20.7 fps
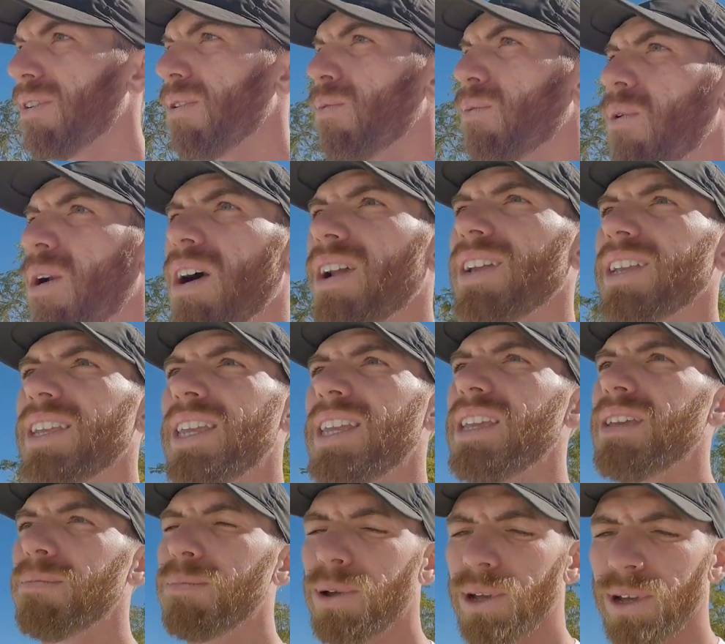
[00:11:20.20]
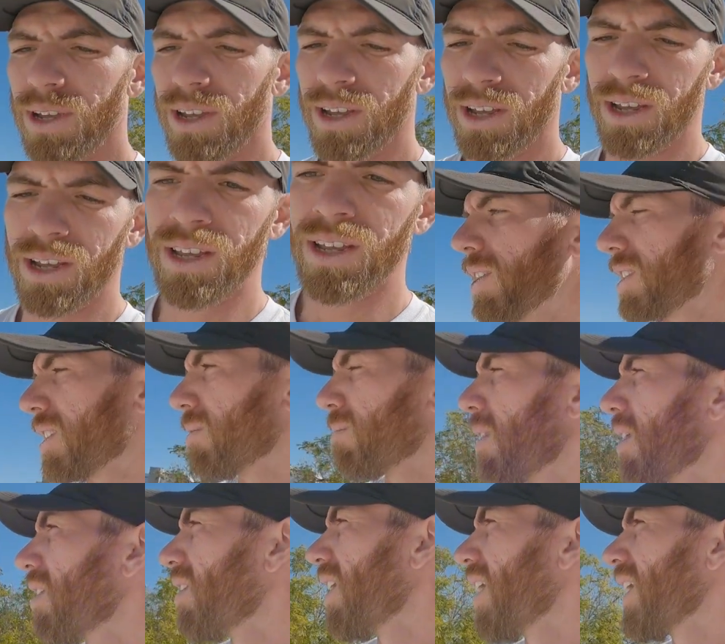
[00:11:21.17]
if I want to keep busting
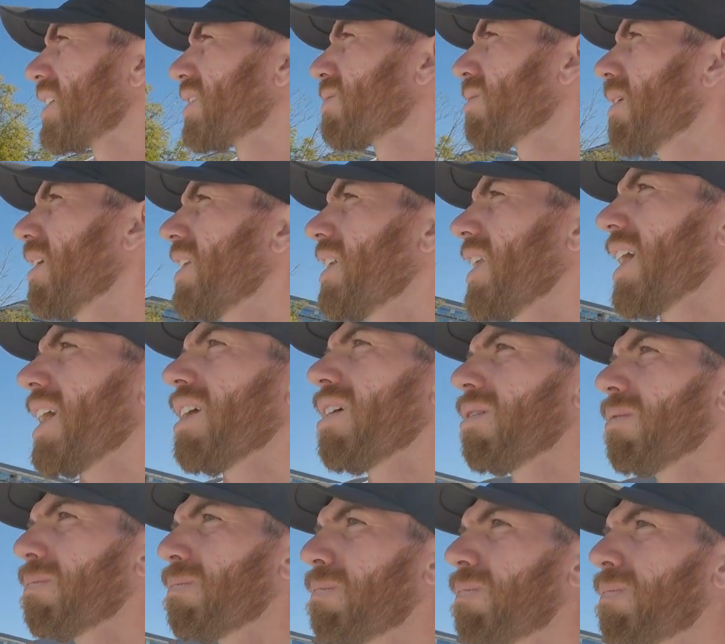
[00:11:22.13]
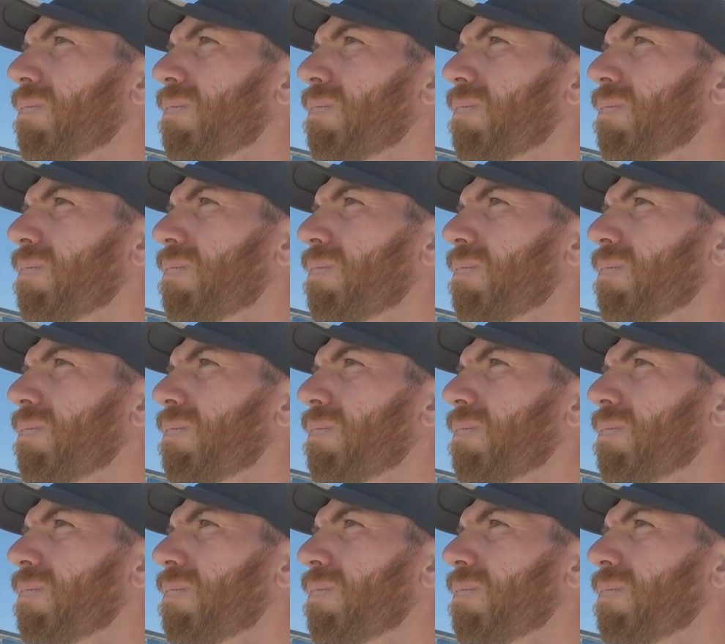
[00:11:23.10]
my legs right now.